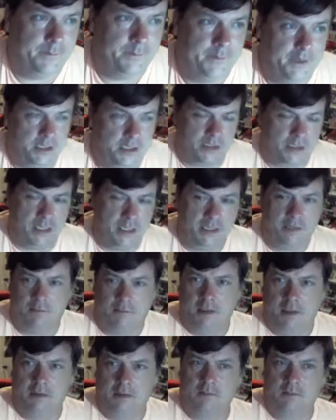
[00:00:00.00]
Just like the
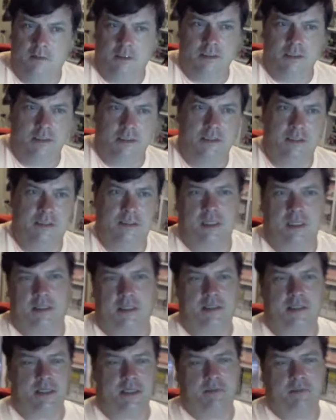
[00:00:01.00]
Regal was, because it's got
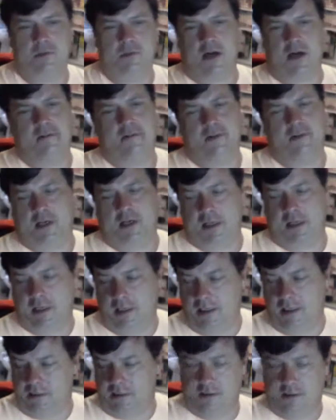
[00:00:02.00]
the same drivetrain in
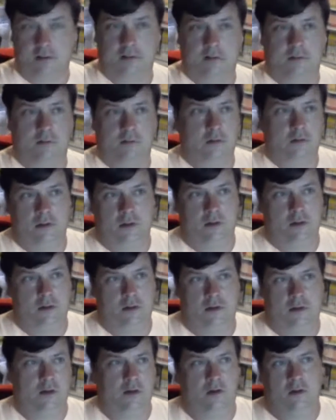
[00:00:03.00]
it. So
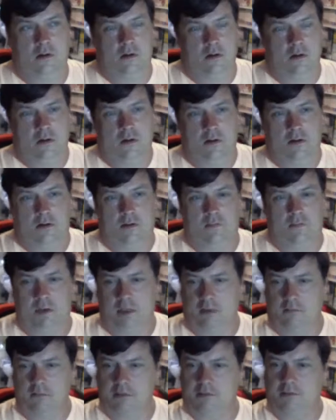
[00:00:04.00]
the
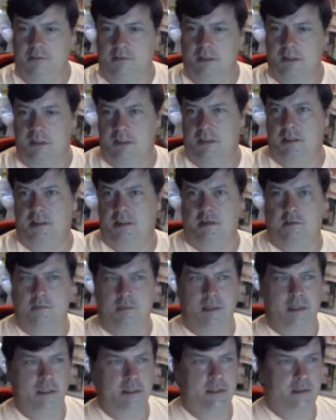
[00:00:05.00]
Regal was really good to
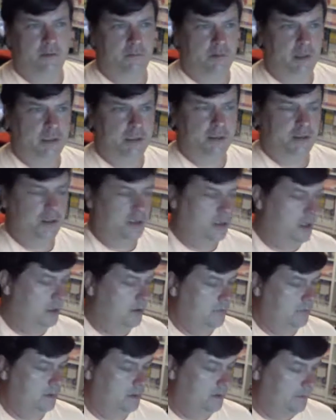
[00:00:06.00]
me until the Rust took
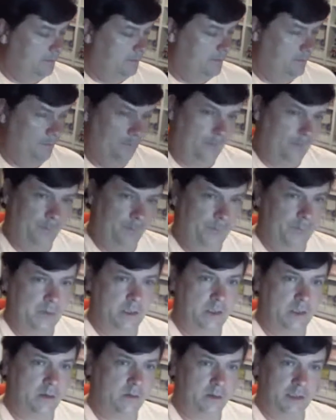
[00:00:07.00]
over.
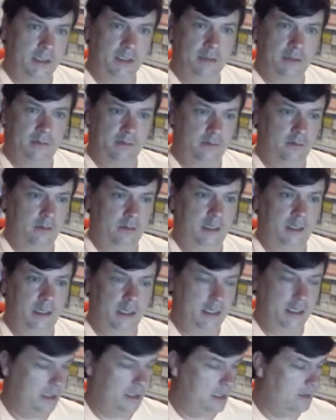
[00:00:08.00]
Sold it, and I
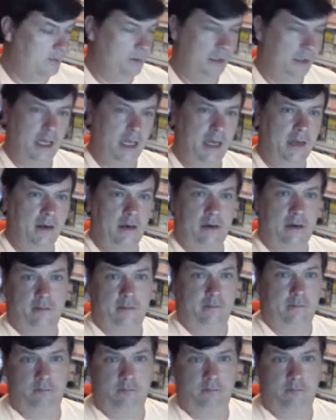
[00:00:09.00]
ended up with that. And,